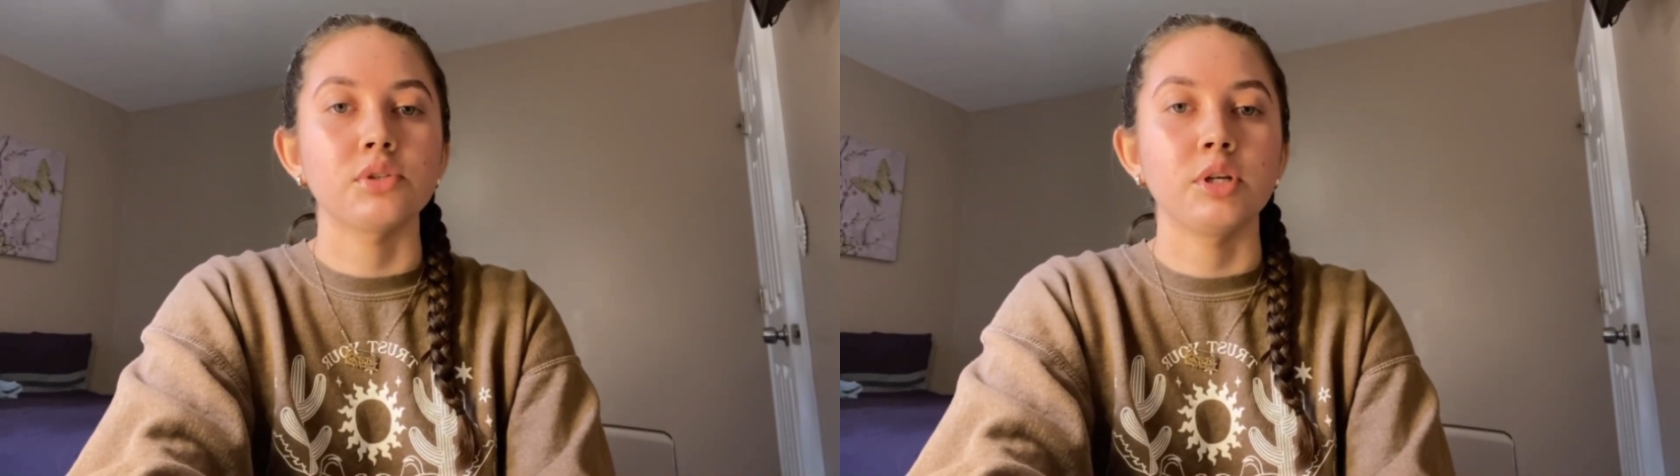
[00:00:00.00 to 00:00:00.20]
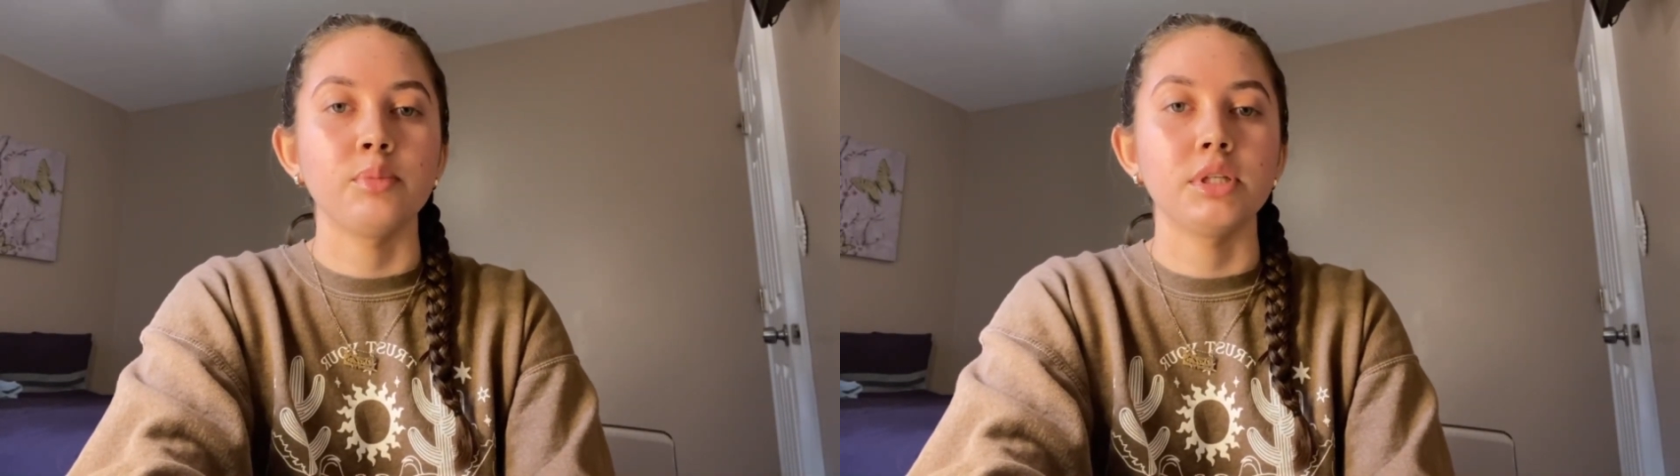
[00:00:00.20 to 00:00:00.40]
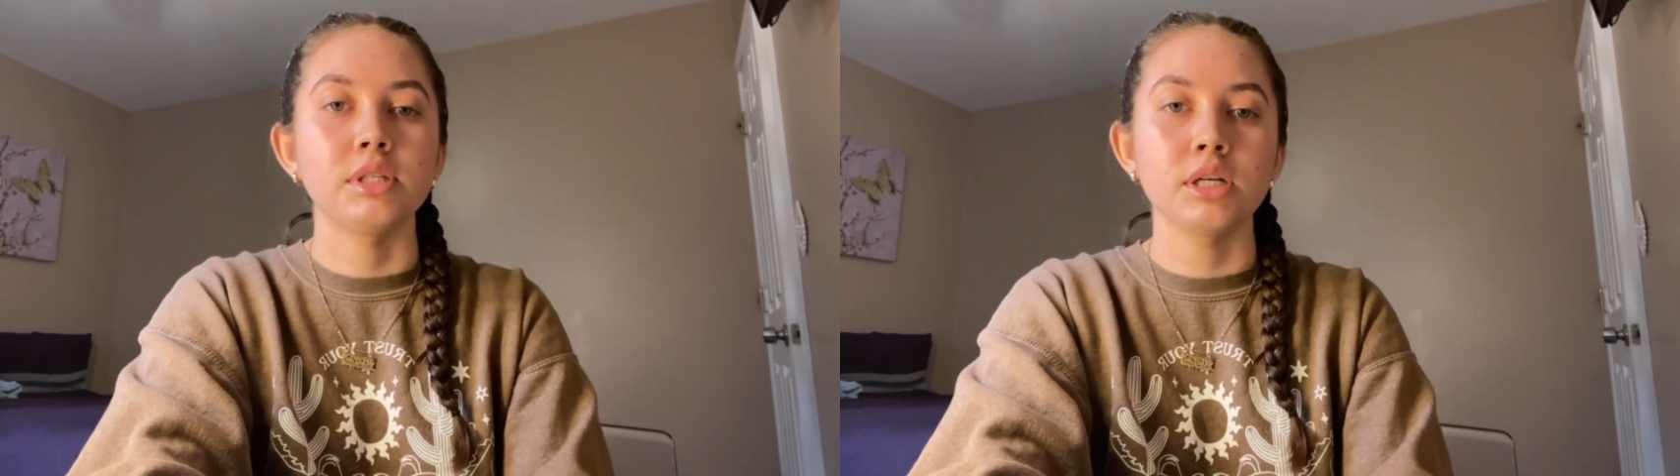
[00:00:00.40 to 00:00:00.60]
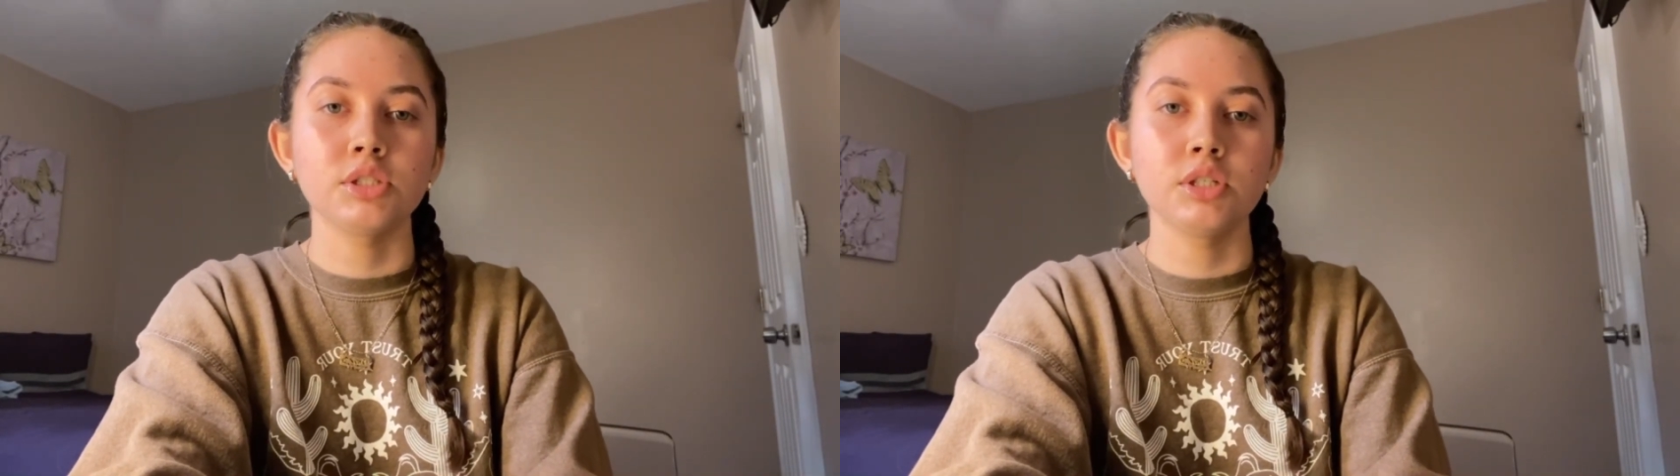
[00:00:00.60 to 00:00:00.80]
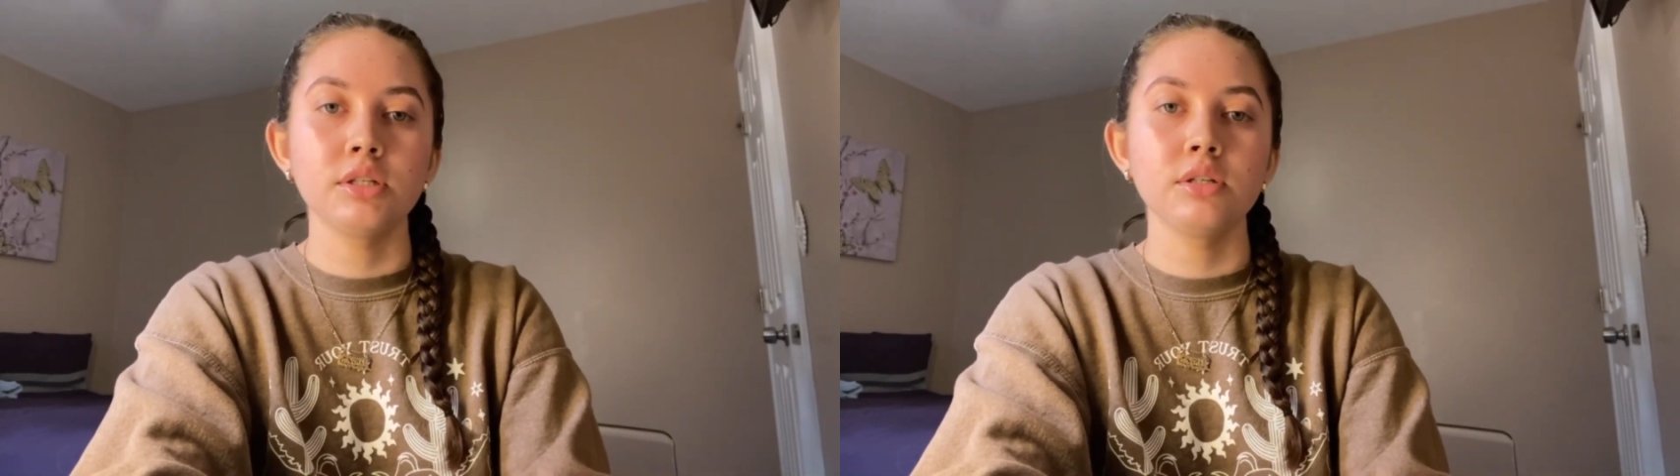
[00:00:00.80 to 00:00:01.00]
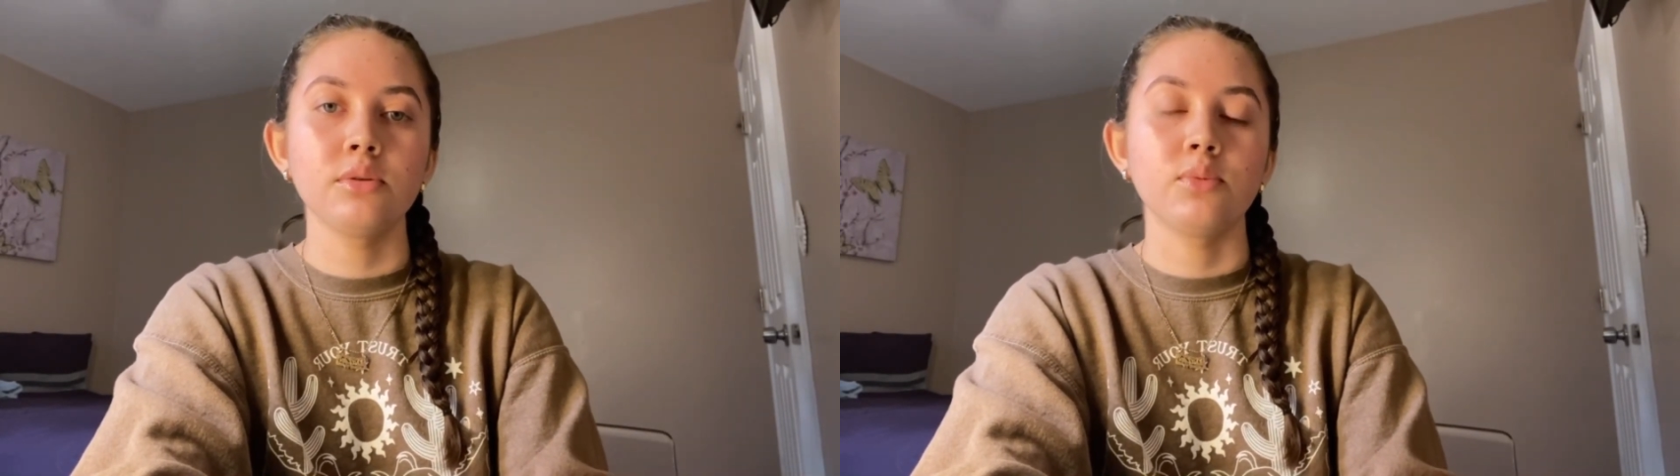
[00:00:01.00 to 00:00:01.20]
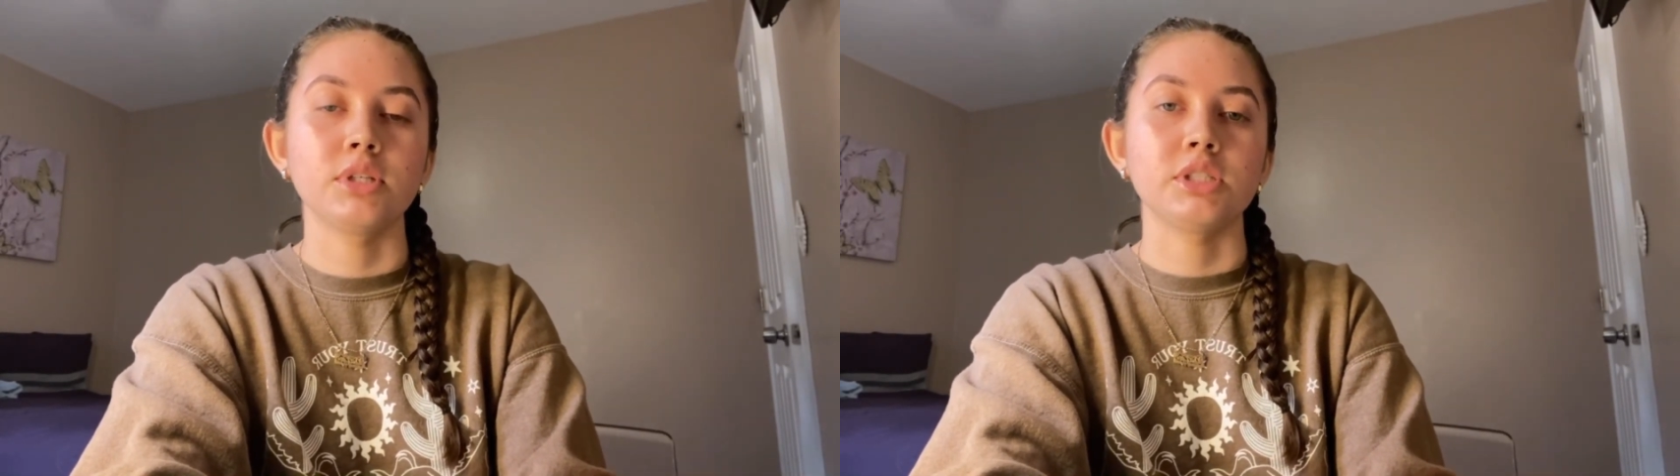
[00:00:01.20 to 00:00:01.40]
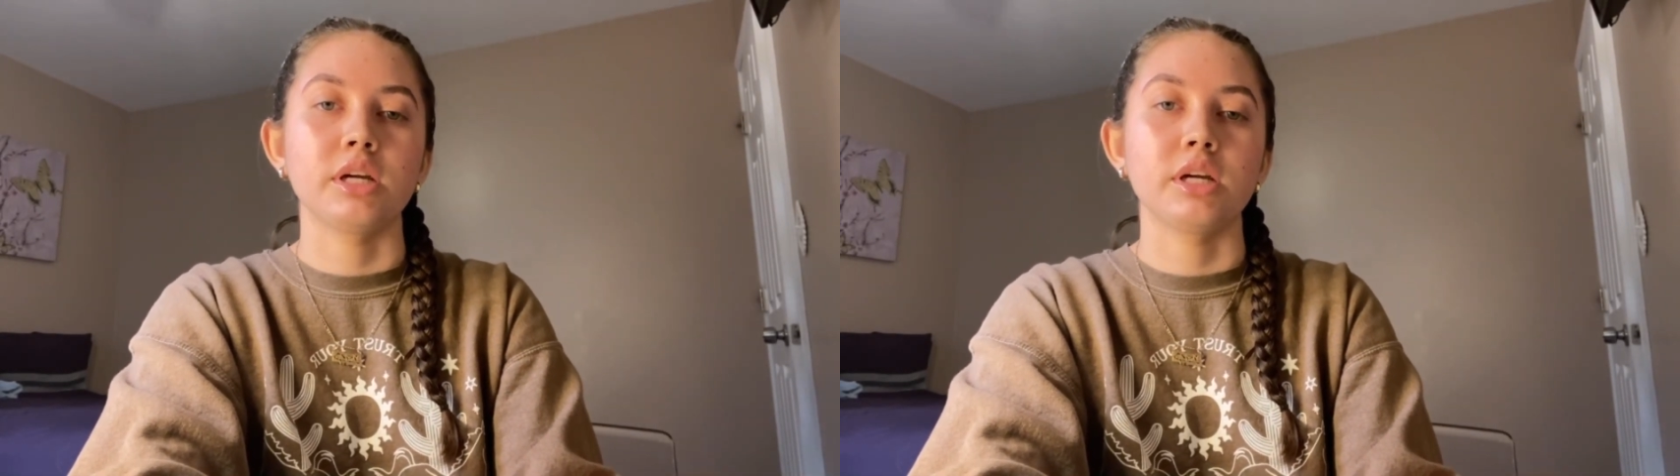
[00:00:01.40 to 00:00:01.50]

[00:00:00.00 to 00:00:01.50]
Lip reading: creamy texture, which I